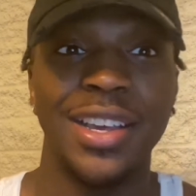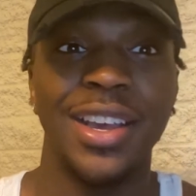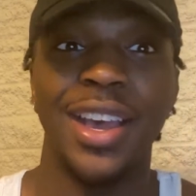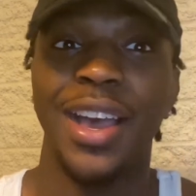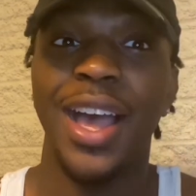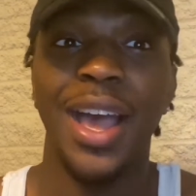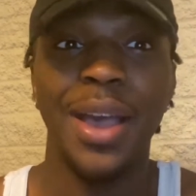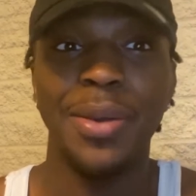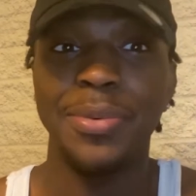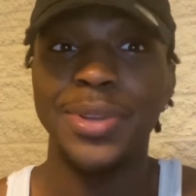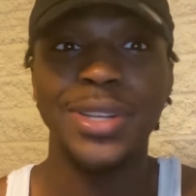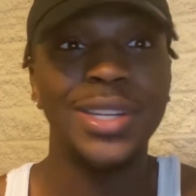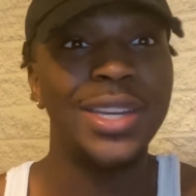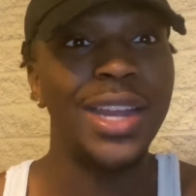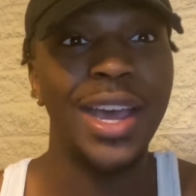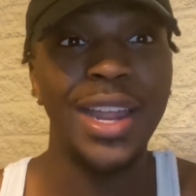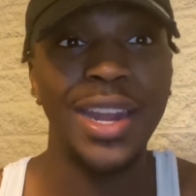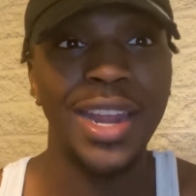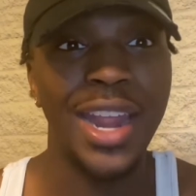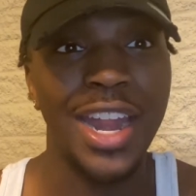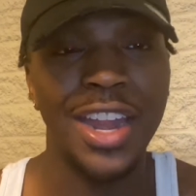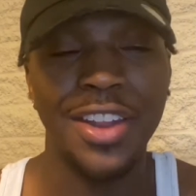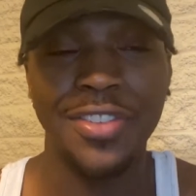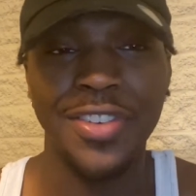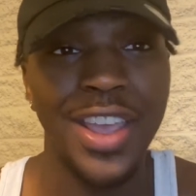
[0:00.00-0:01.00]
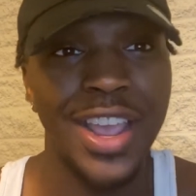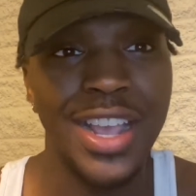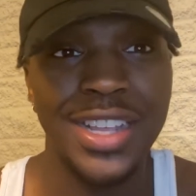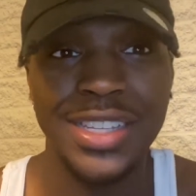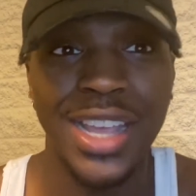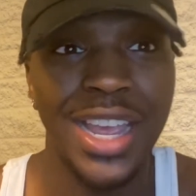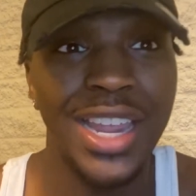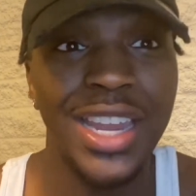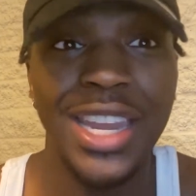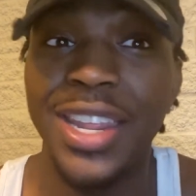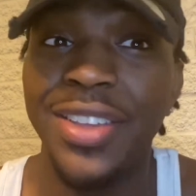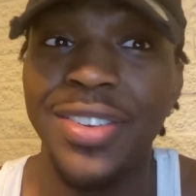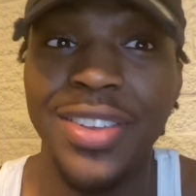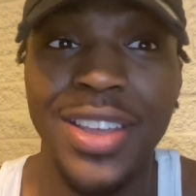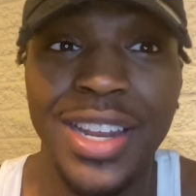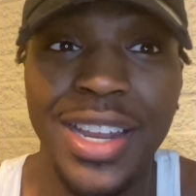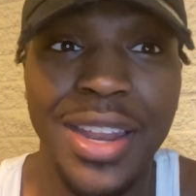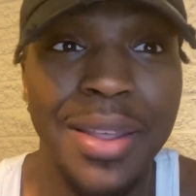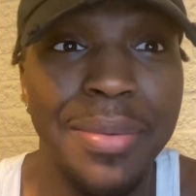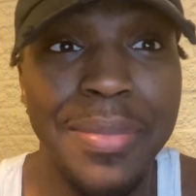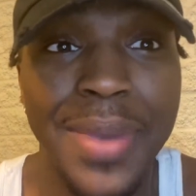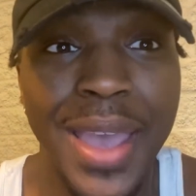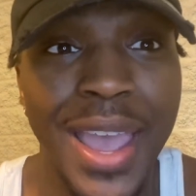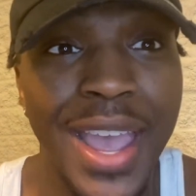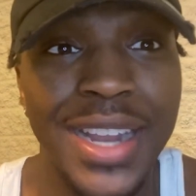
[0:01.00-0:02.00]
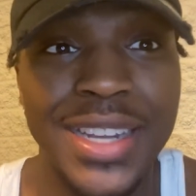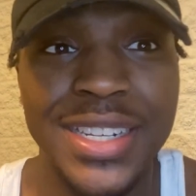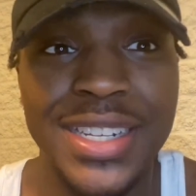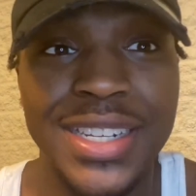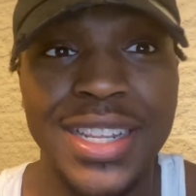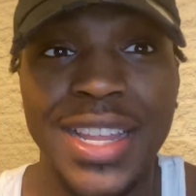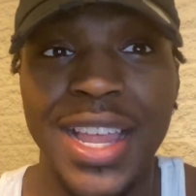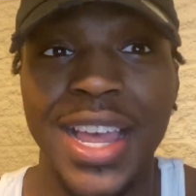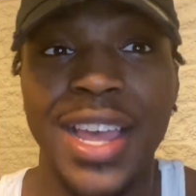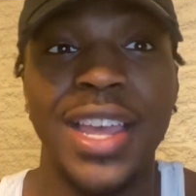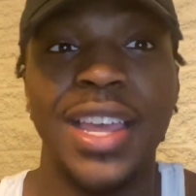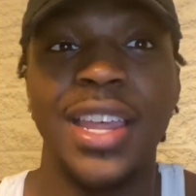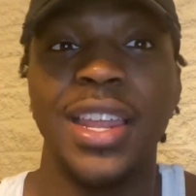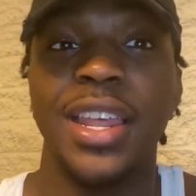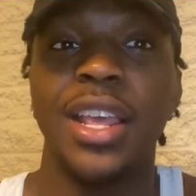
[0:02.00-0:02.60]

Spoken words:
we done that fast? I ain't even get to Magic Land.